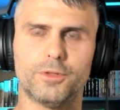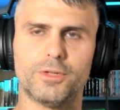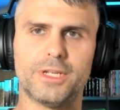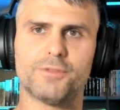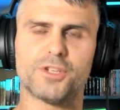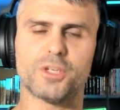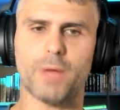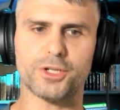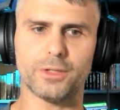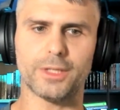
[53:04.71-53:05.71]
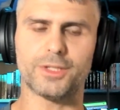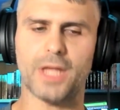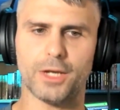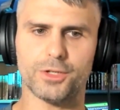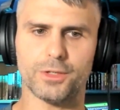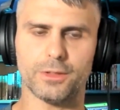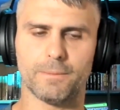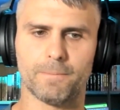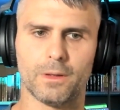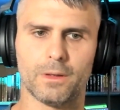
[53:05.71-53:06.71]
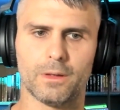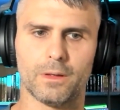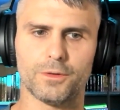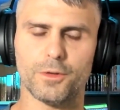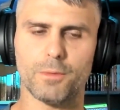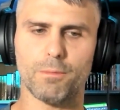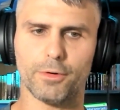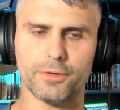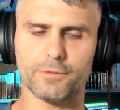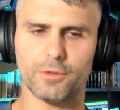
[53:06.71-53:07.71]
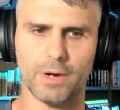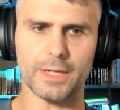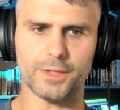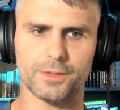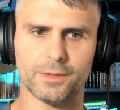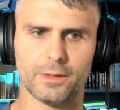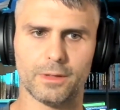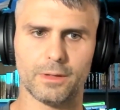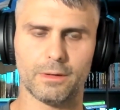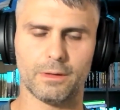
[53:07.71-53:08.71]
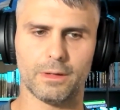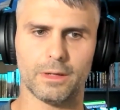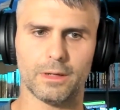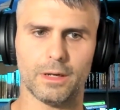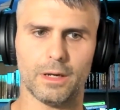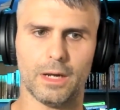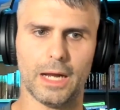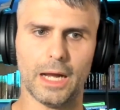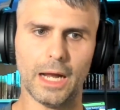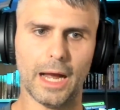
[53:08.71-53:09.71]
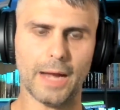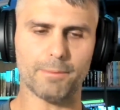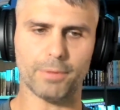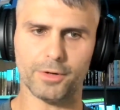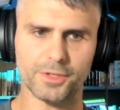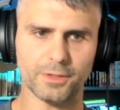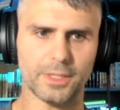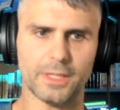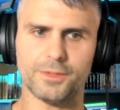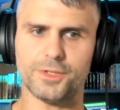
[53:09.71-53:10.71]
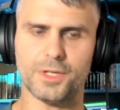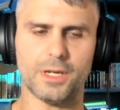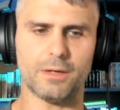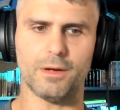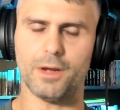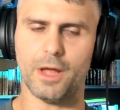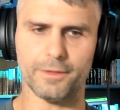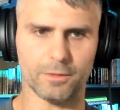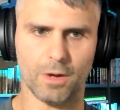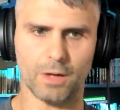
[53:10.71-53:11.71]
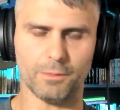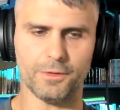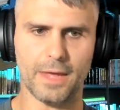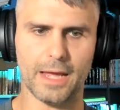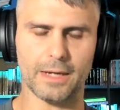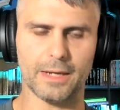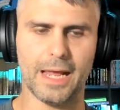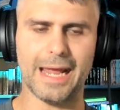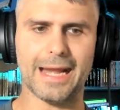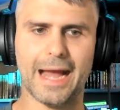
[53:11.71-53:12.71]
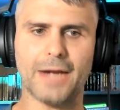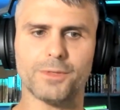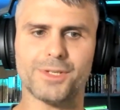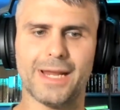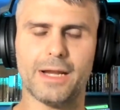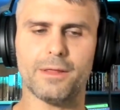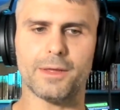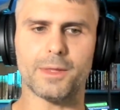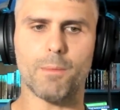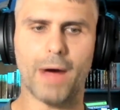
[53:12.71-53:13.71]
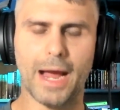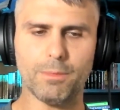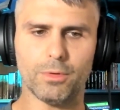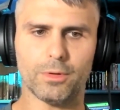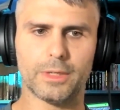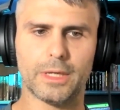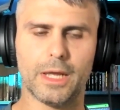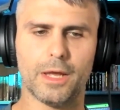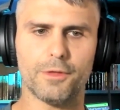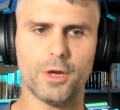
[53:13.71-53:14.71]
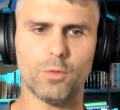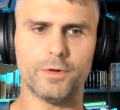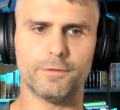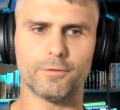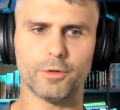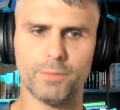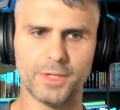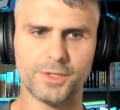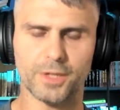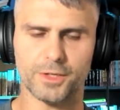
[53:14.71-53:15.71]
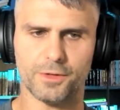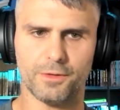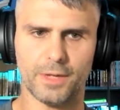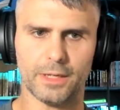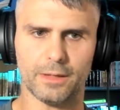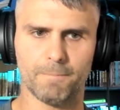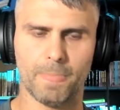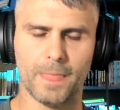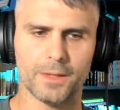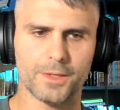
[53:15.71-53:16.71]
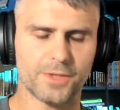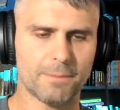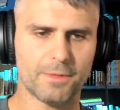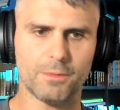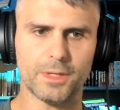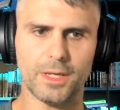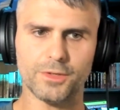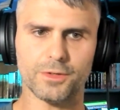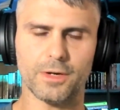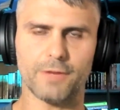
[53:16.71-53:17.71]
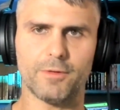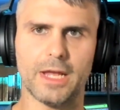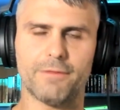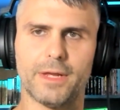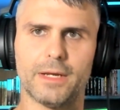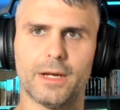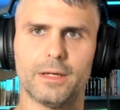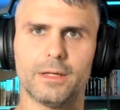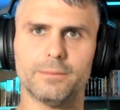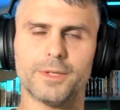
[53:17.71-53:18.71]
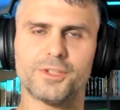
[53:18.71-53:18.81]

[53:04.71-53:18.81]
give special attention to the birth of Christ, I personally see nothing wrong with that, and I don't see anything in the Bible that would forbid such a thing. The same thing with Easter. If we have a